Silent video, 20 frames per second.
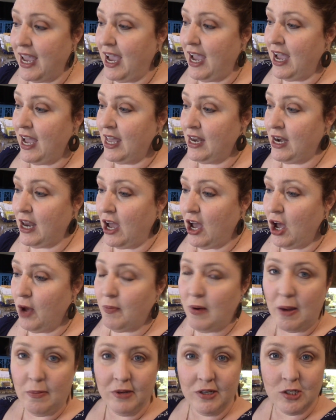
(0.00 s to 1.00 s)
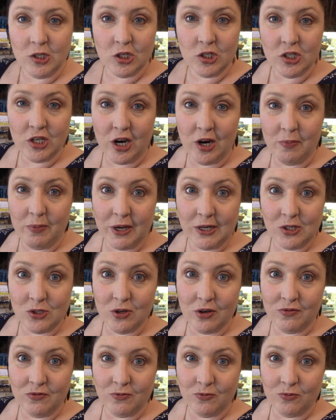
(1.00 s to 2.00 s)
and I'll probably just share a
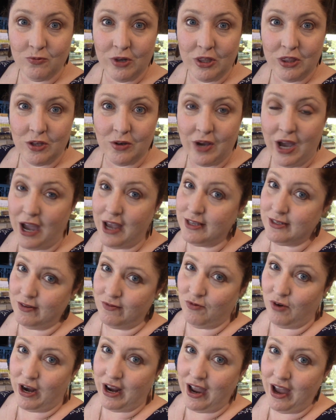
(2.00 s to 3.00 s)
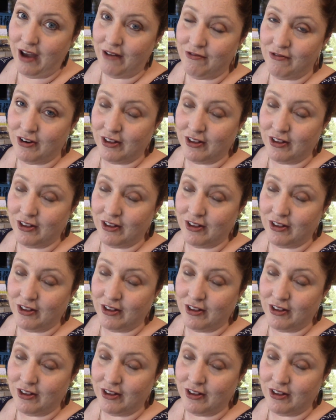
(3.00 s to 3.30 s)
picture with you guys of what I have for